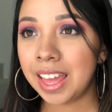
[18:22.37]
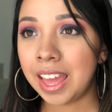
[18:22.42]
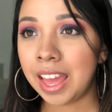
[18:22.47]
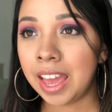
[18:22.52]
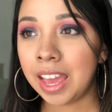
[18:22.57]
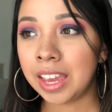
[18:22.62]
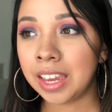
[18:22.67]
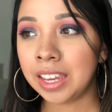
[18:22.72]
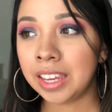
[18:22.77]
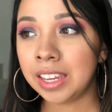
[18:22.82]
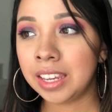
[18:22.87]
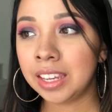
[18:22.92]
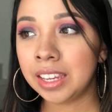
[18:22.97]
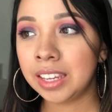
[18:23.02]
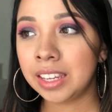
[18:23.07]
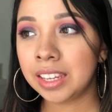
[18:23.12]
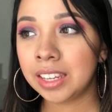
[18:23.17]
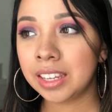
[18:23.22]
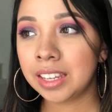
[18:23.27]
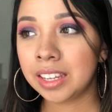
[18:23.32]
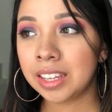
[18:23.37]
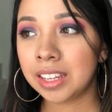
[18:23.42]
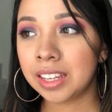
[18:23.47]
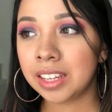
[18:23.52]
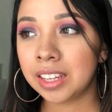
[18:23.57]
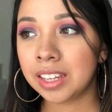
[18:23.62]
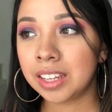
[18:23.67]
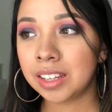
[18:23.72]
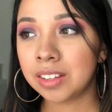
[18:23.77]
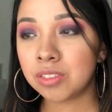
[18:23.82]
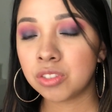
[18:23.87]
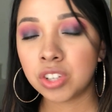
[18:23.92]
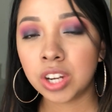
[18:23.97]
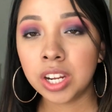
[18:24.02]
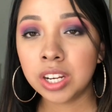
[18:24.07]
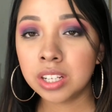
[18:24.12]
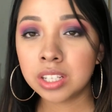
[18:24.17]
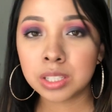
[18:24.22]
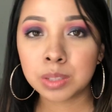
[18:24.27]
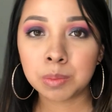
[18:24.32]
I'm
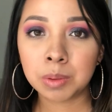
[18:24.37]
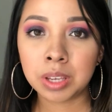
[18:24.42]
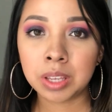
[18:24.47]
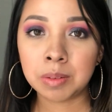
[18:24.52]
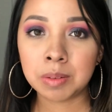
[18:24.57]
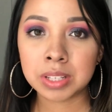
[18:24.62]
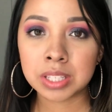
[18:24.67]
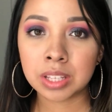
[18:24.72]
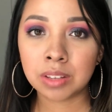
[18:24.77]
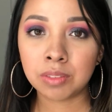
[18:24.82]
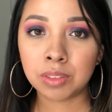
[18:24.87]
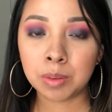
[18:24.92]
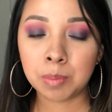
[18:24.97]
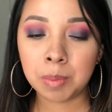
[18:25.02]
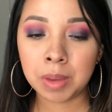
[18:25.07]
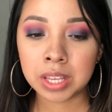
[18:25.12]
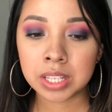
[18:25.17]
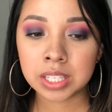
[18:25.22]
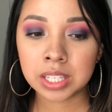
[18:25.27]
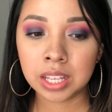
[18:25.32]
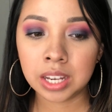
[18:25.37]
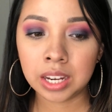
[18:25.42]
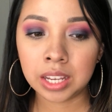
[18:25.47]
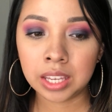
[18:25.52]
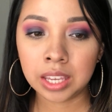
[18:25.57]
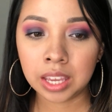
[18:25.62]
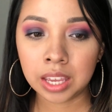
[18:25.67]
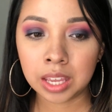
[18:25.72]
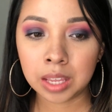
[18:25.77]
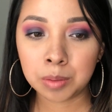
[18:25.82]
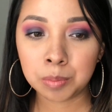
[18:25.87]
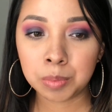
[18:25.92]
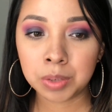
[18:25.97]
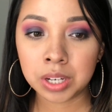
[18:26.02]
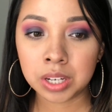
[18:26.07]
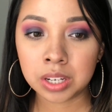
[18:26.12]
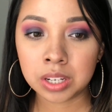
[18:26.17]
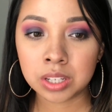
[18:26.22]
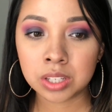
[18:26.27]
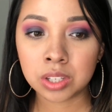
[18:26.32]
trying to explain myself the best that I can, but
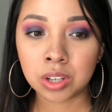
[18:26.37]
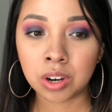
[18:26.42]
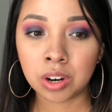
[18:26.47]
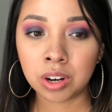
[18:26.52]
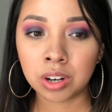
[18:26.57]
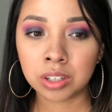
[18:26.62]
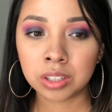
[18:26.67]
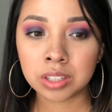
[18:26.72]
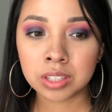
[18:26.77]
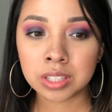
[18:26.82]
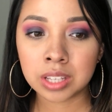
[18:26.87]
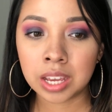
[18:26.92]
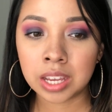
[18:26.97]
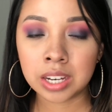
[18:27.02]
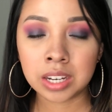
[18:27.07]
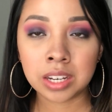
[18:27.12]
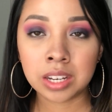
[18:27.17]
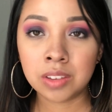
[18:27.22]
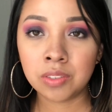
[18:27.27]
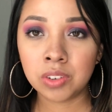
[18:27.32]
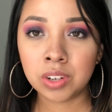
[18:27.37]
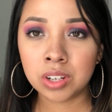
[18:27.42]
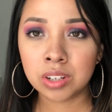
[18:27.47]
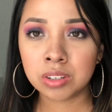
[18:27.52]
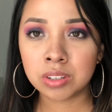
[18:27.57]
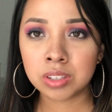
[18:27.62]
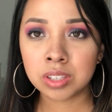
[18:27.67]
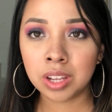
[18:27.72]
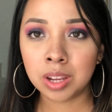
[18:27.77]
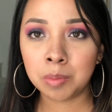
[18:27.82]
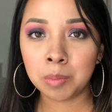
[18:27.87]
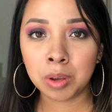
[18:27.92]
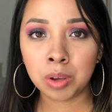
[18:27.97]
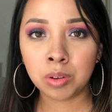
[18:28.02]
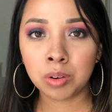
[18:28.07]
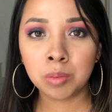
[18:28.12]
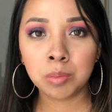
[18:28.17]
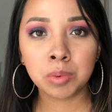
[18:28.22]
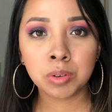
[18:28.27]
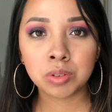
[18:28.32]
it is hard because I didn't even understand my
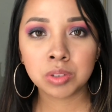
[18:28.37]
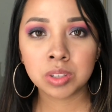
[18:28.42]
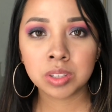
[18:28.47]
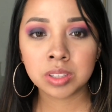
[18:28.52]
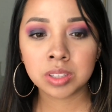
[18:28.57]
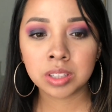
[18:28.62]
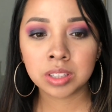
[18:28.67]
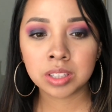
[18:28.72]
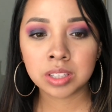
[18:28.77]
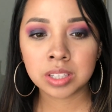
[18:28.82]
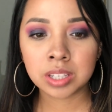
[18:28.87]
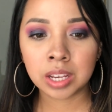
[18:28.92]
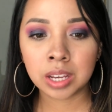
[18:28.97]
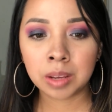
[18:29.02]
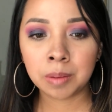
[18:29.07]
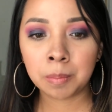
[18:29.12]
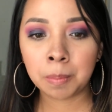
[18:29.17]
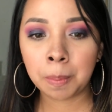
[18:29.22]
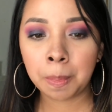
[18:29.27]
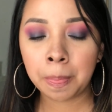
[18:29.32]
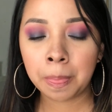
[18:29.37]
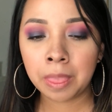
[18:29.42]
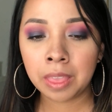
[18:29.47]
own emotions at the time.